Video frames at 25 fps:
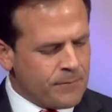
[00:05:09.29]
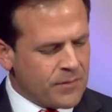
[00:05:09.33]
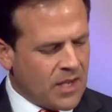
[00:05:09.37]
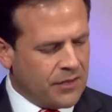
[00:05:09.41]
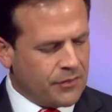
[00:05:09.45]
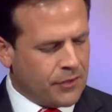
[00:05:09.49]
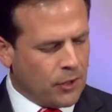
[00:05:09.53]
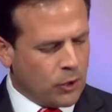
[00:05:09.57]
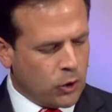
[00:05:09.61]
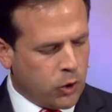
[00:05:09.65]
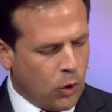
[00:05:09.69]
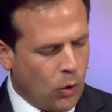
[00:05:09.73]

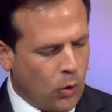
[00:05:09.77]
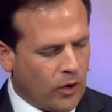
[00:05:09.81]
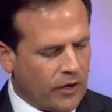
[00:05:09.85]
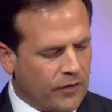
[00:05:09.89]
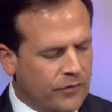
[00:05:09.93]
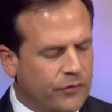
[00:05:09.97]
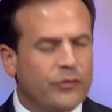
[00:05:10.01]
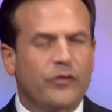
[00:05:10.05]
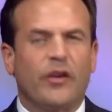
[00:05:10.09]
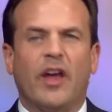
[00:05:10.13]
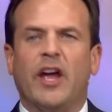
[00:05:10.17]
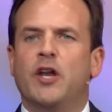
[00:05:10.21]
And the
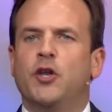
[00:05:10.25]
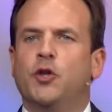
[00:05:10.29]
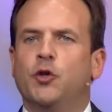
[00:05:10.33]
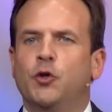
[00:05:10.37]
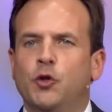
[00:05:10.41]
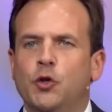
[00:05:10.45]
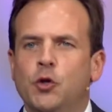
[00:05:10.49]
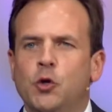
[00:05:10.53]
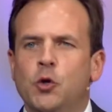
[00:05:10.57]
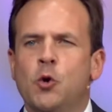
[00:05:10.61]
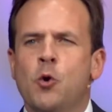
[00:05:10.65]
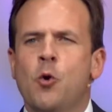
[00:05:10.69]
Lord said,
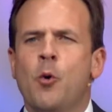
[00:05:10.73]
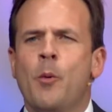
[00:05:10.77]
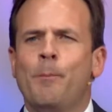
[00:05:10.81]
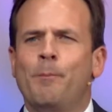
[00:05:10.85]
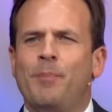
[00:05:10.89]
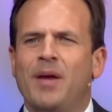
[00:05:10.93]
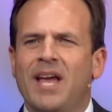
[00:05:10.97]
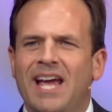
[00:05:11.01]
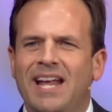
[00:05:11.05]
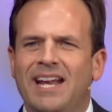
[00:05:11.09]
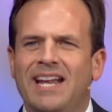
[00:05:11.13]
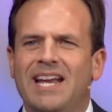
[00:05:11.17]
You
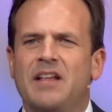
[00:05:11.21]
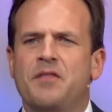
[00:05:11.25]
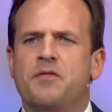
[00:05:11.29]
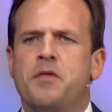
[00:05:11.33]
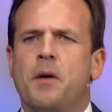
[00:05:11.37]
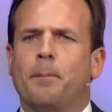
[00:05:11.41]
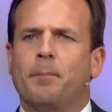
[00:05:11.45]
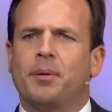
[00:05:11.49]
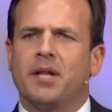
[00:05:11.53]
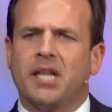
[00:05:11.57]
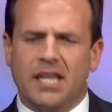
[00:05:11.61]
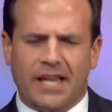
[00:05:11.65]
pity
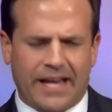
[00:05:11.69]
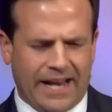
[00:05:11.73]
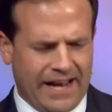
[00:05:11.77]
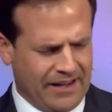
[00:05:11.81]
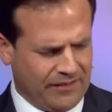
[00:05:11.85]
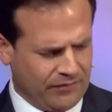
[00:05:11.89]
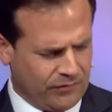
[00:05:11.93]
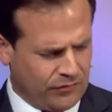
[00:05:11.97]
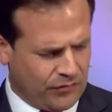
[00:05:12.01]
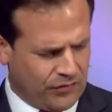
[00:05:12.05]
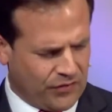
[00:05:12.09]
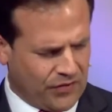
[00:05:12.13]
the
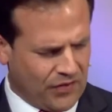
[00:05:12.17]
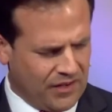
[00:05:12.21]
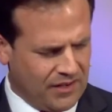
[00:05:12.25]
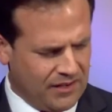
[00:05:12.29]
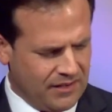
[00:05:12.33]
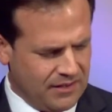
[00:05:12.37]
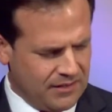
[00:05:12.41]
plant